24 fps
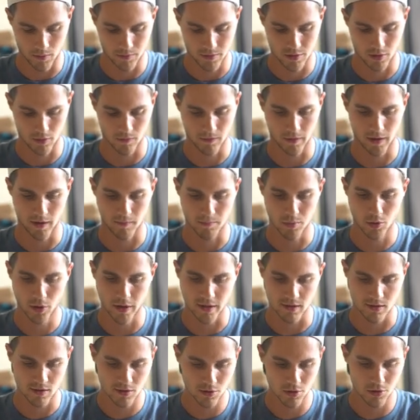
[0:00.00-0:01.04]
So if we have
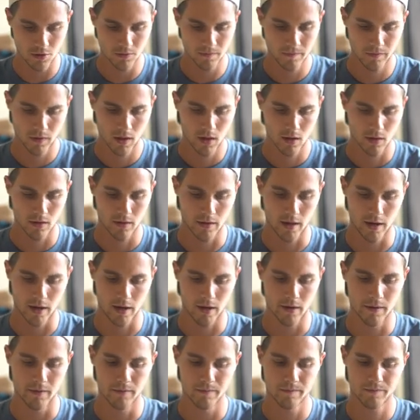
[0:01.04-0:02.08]
0.2,
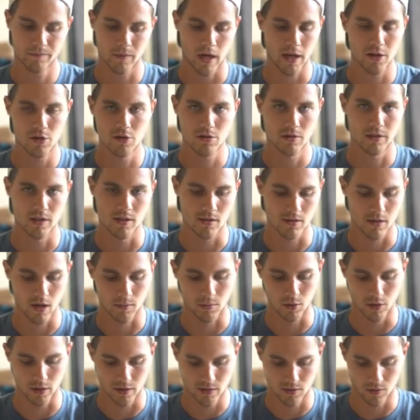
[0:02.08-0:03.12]
then I usually just
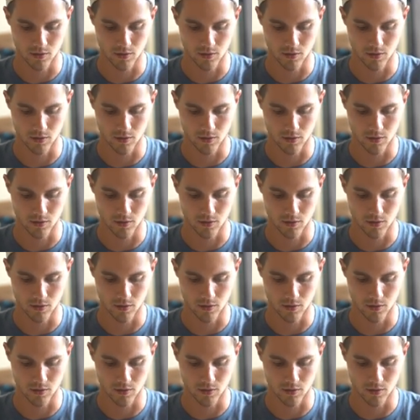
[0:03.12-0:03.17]
double it.